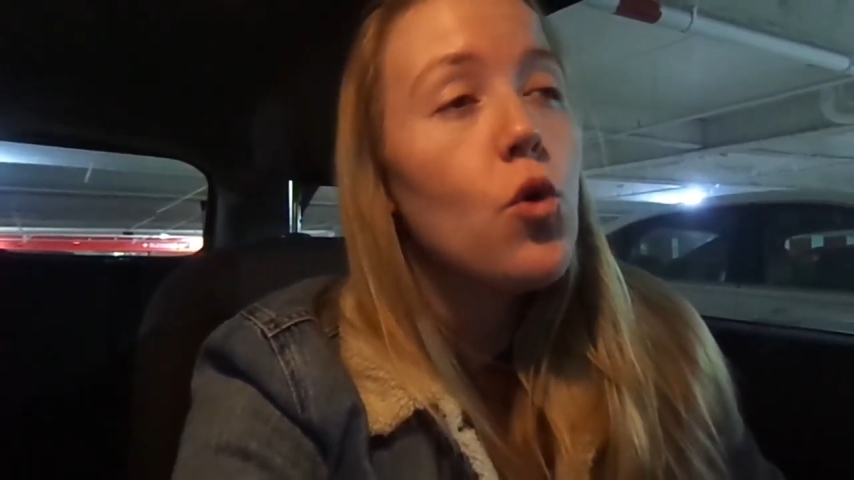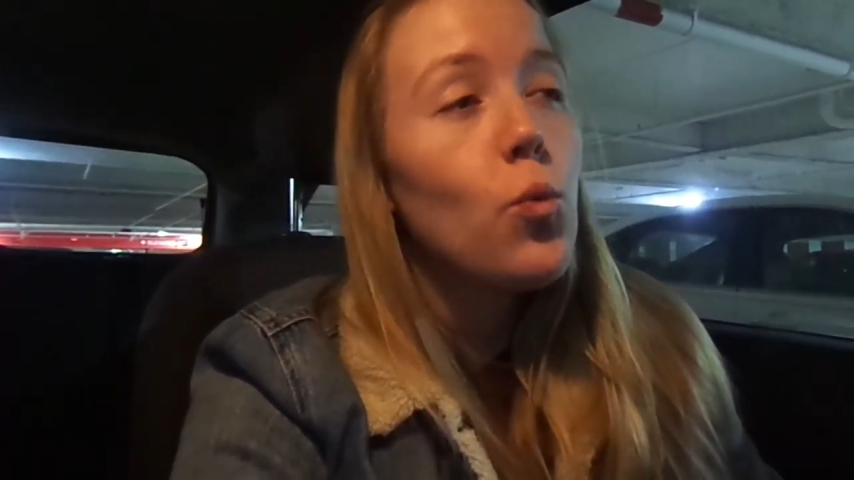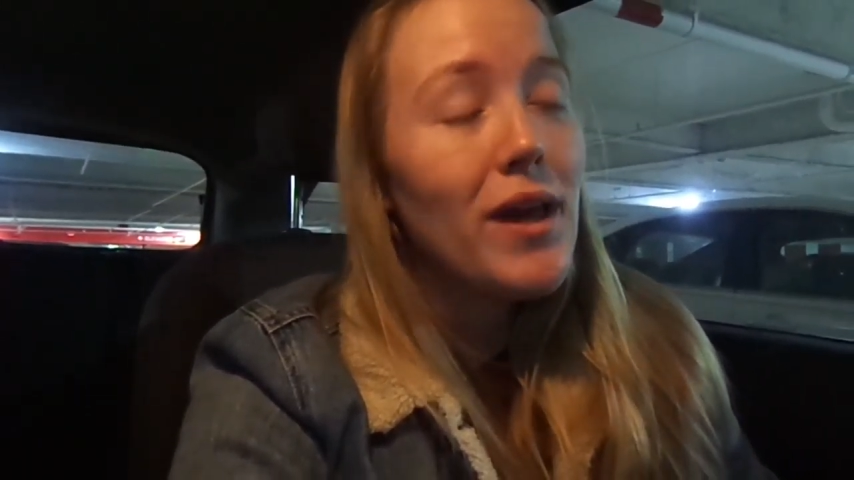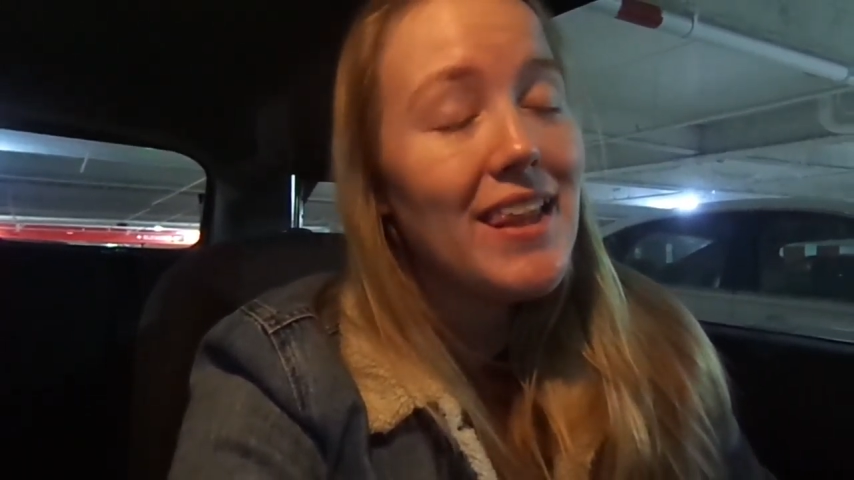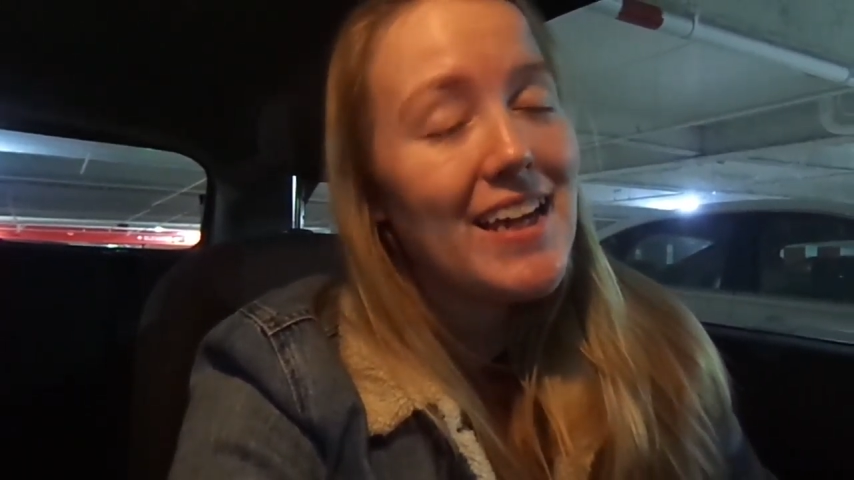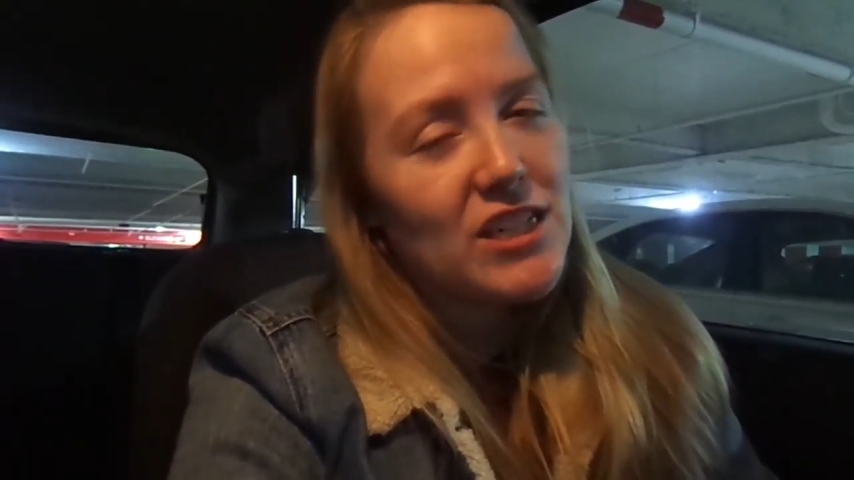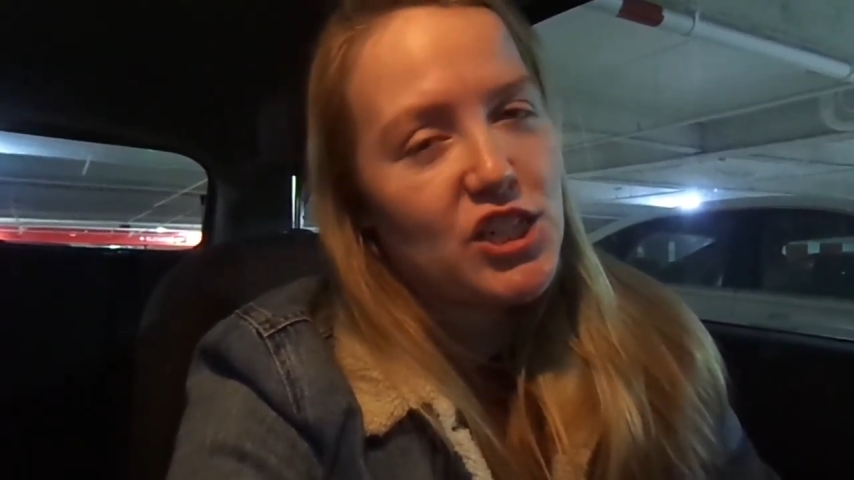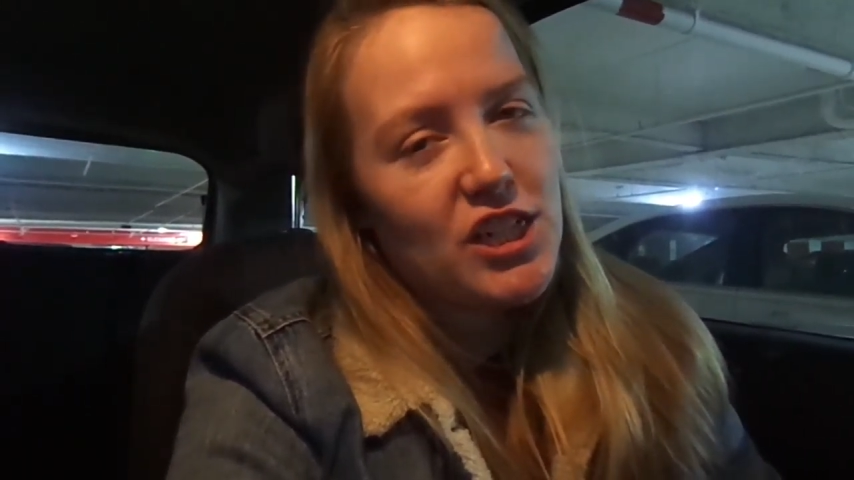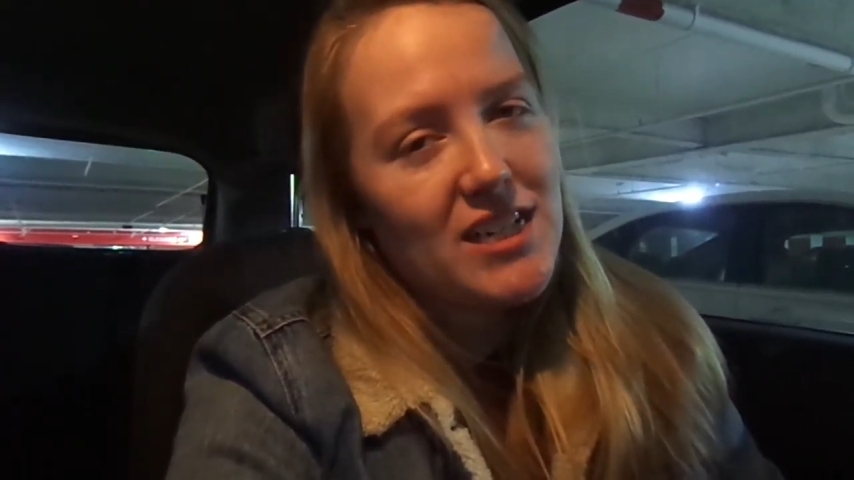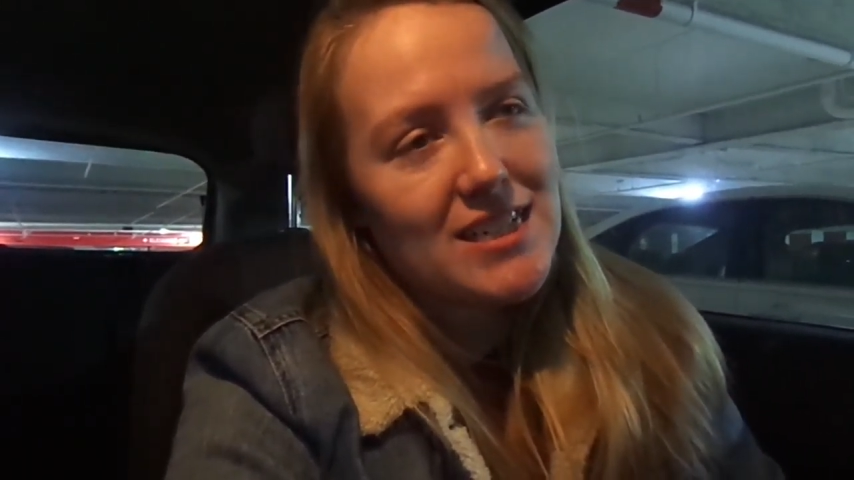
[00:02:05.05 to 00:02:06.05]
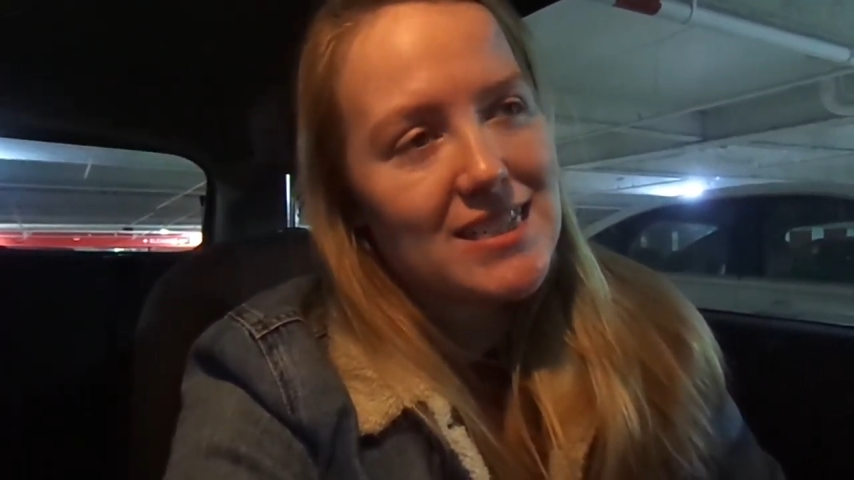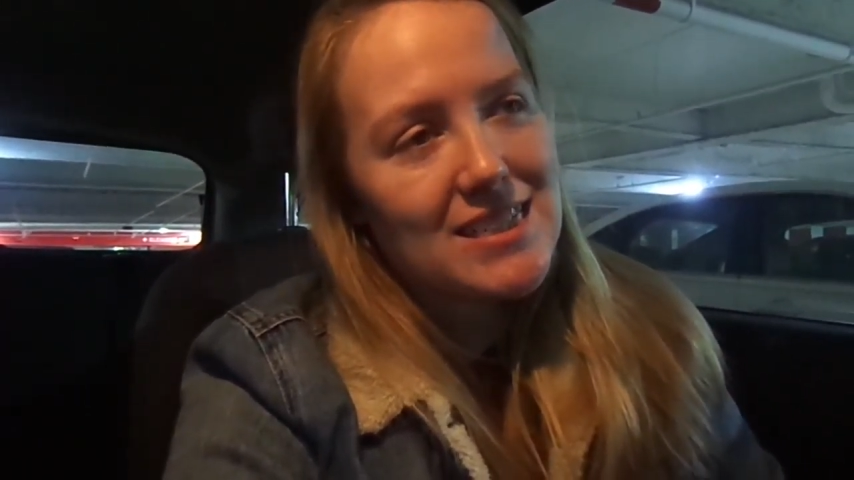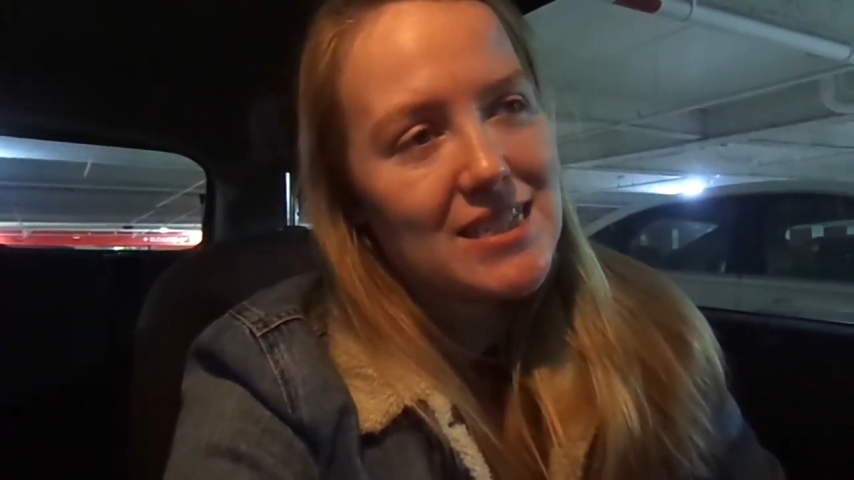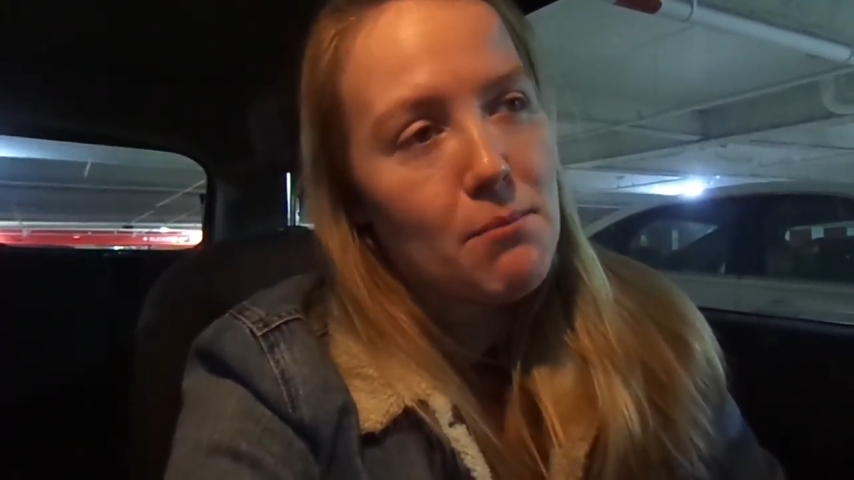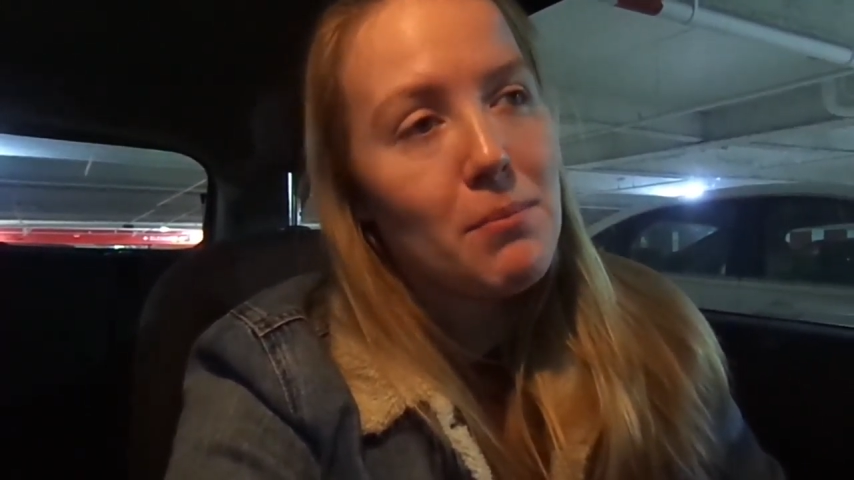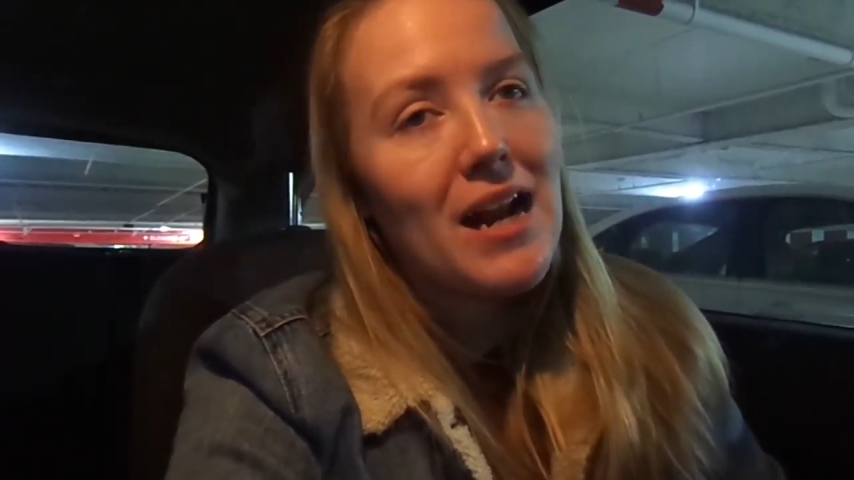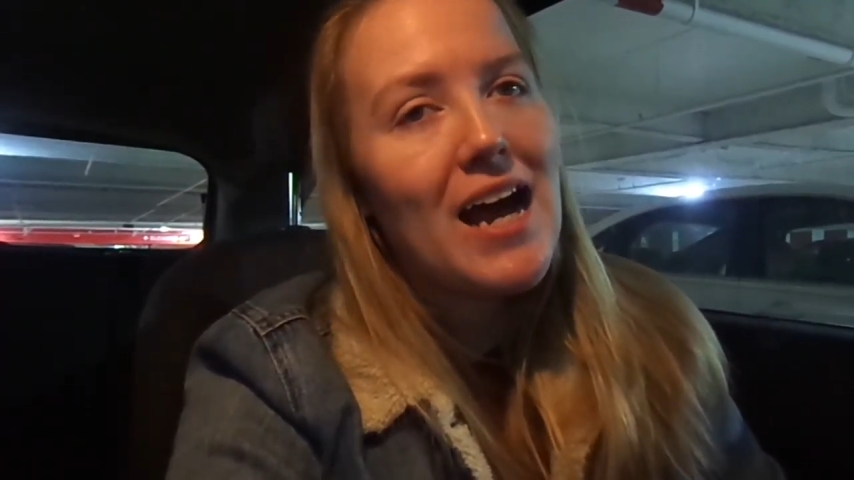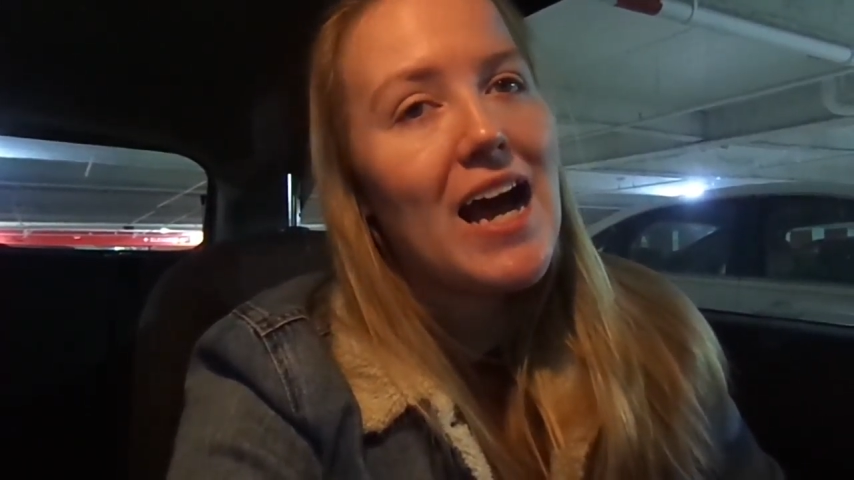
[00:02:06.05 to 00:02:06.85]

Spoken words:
we like cheese, but